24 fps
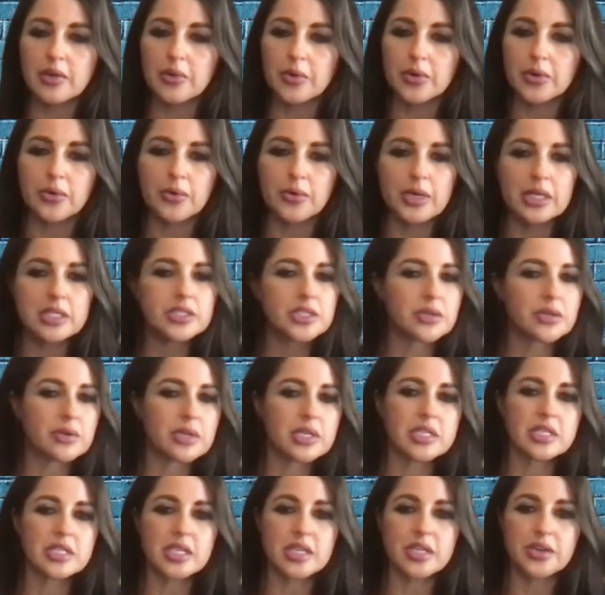grew into a
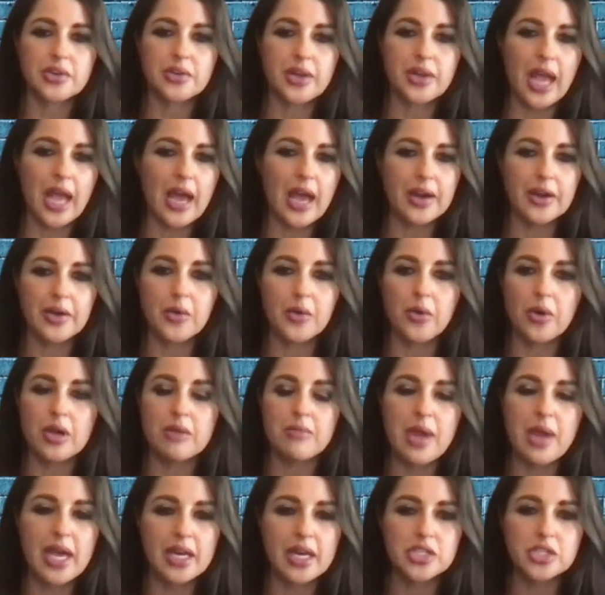senior category
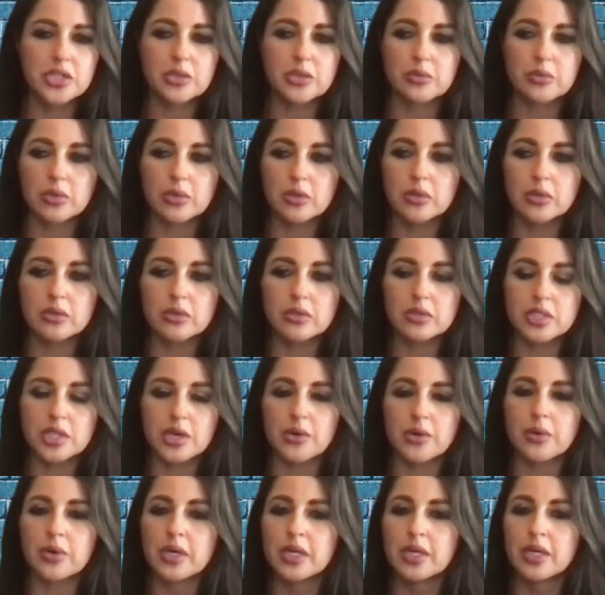manager role.
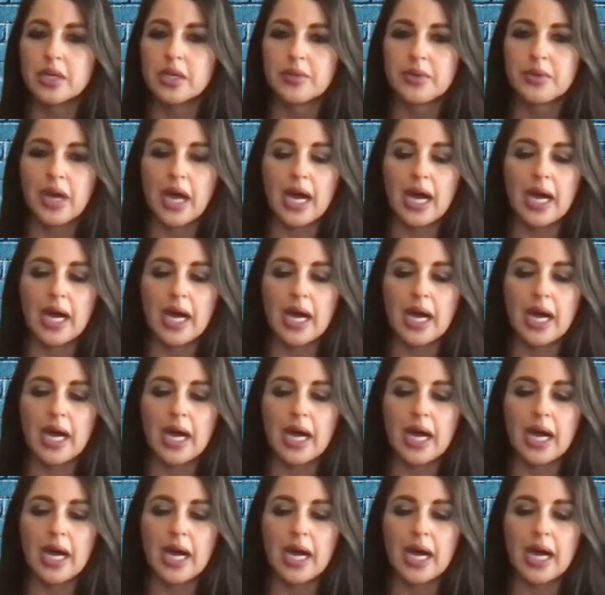So, mm-hmm.